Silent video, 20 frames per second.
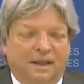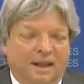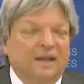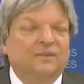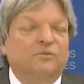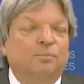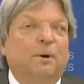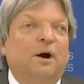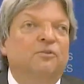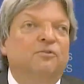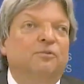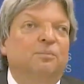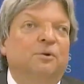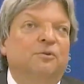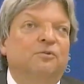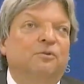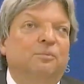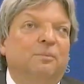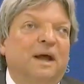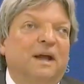it's
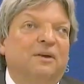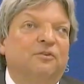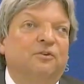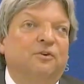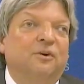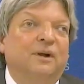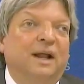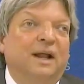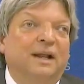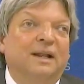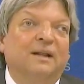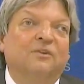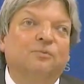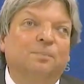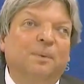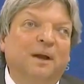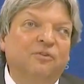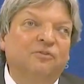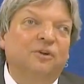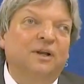possible to measure it. And
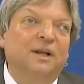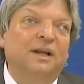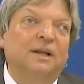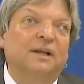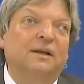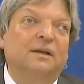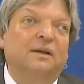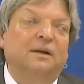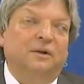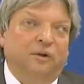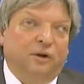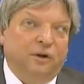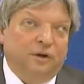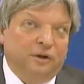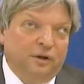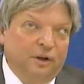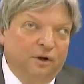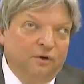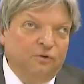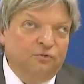especially
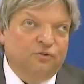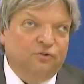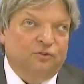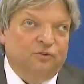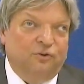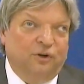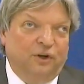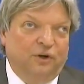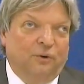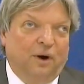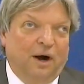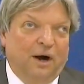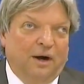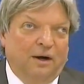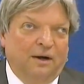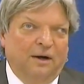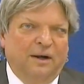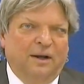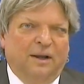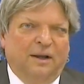the closer you
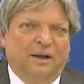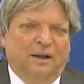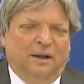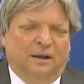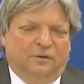are